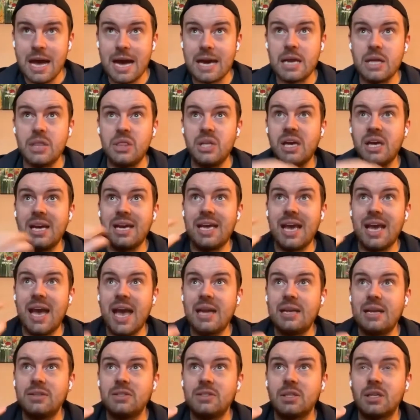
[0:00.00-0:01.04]
And I think,
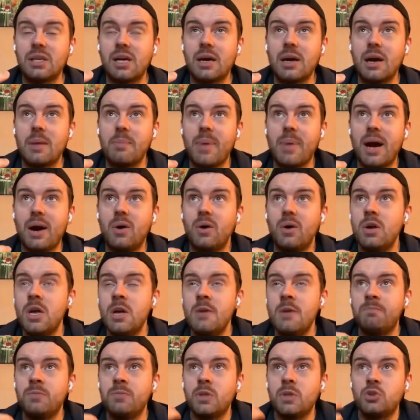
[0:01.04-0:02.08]
again, it's about
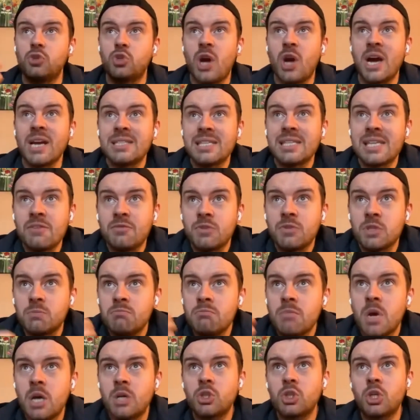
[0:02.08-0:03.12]
trying to give as
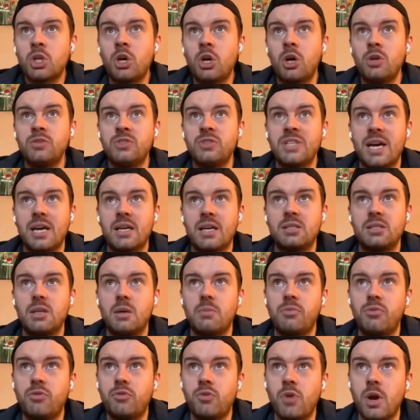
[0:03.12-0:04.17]
much context
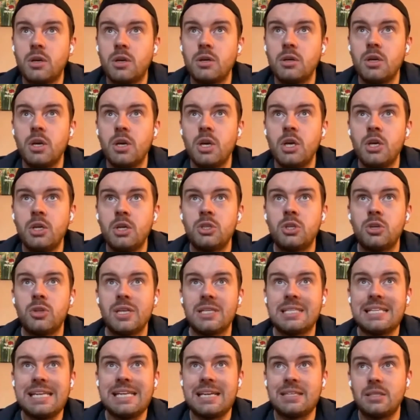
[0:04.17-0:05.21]
up front so
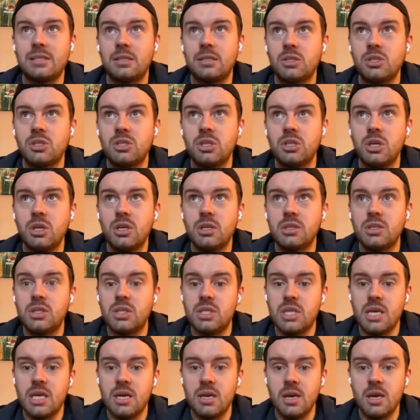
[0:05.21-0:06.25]
there's less
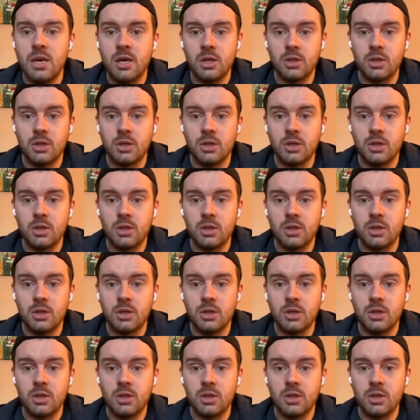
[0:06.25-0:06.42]
uncertainty.